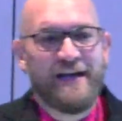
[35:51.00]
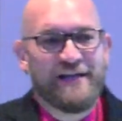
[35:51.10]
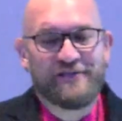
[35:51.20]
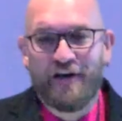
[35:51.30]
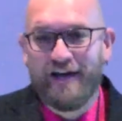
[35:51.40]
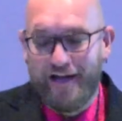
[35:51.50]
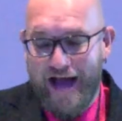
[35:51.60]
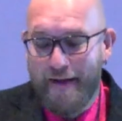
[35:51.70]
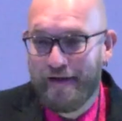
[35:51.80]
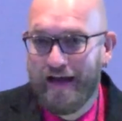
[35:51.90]
So
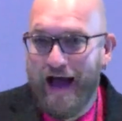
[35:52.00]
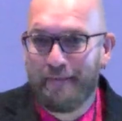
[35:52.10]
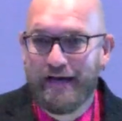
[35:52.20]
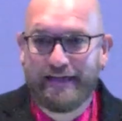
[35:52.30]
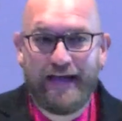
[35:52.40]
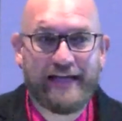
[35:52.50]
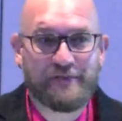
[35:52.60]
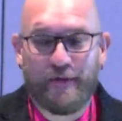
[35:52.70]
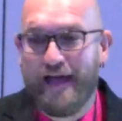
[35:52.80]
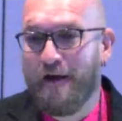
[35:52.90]
I'm gonna
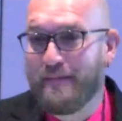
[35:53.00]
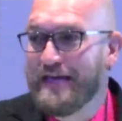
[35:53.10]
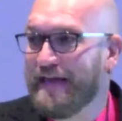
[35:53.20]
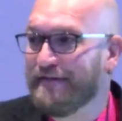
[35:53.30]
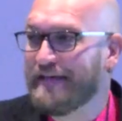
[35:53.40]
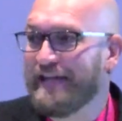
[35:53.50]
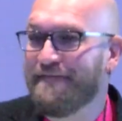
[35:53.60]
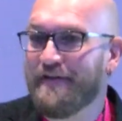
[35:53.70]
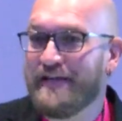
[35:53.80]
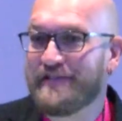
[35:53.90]
guess without me giving a
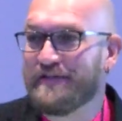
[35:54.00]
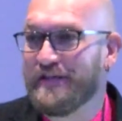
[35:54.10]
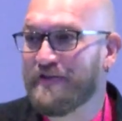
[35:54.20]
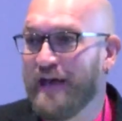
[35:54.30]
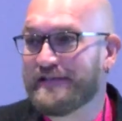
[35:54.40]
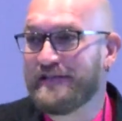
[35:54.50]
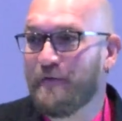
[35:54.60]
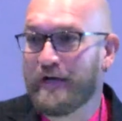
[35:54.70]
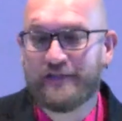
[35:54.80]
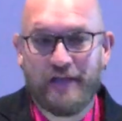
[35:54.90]
definition that you guys
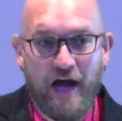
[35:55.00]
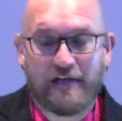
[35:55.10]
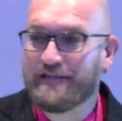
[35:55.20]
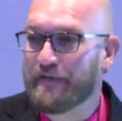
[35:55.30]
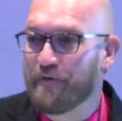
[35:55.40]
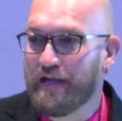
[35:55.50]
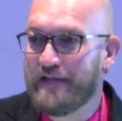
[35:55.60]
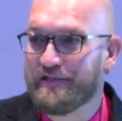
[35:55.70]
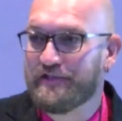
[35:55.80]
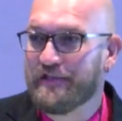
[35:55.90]
know what a toxic
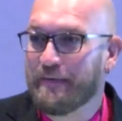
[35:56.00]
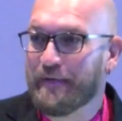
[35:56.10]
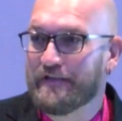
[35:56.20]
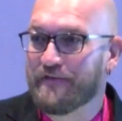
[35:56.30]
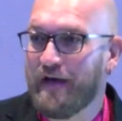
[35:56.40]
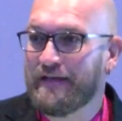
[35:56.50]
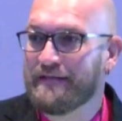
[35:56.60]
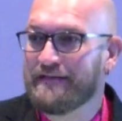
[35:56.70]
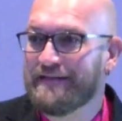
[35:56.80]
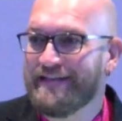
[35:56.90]
relationship is, right?
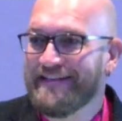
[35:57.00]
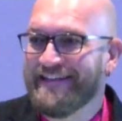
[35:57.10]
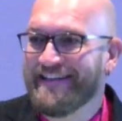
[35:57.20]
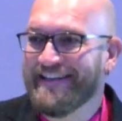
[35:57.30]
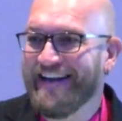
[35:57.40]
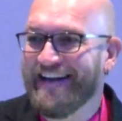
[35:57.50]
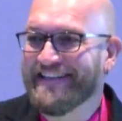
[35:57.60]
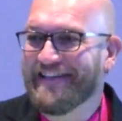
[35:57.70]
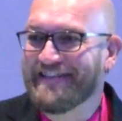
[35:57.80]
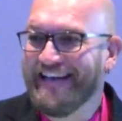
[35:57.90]

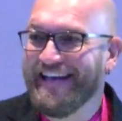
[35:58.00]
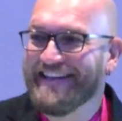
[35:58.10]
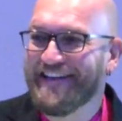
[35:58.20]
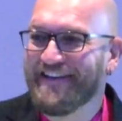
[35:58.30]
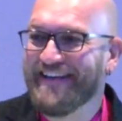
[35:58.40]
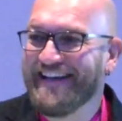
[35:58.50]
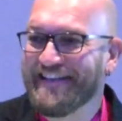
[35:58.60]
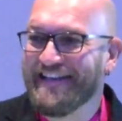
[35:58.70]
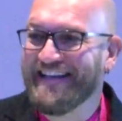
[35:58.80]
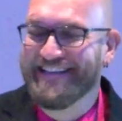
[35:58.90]
Yeah. Okay. All right.
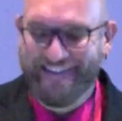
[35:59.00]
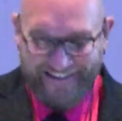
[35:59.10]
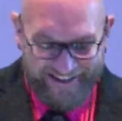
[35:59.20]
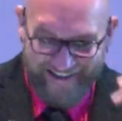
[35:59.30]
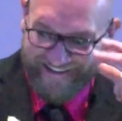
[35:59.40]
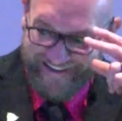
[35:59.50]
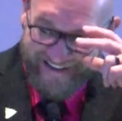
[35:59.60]
Good. Good.